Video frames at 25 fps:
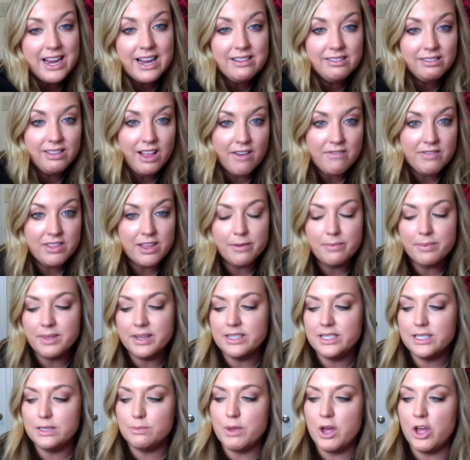I love them. They
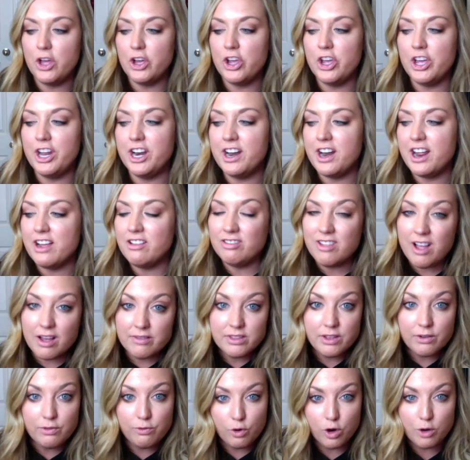smell good, and I
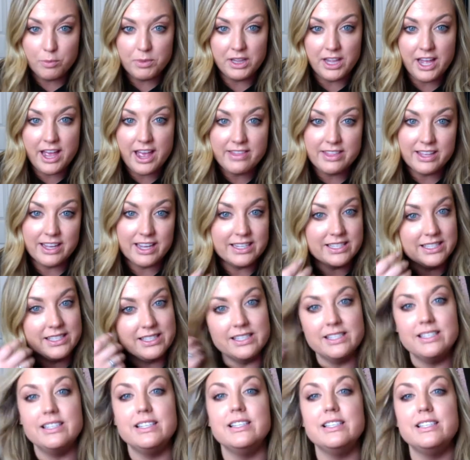love the formula and the
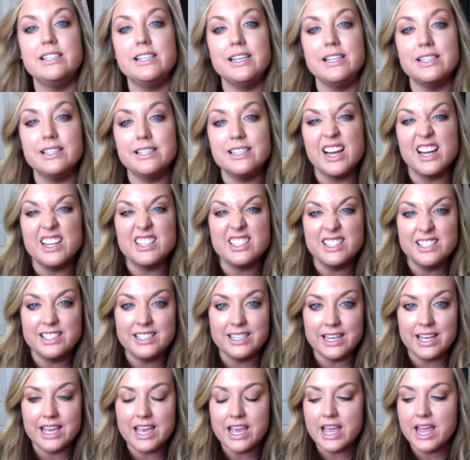consistency. It's not
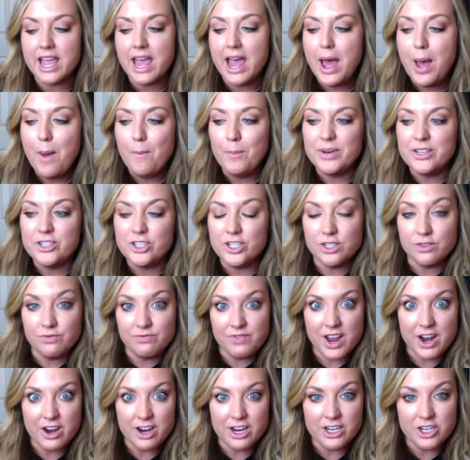sticky, but it's just
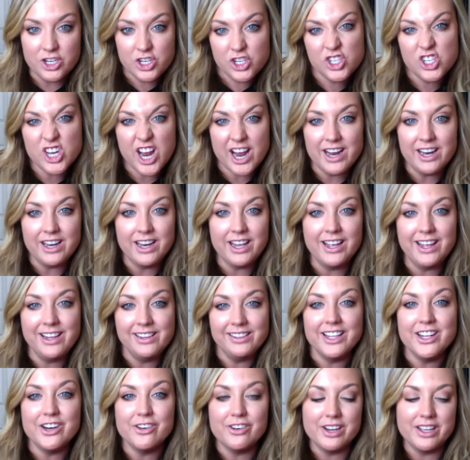very shiny,
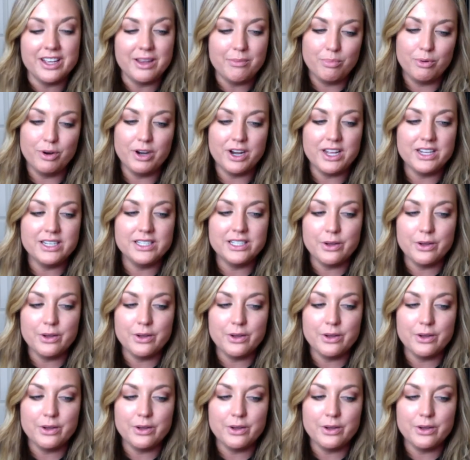glittery, and pretty.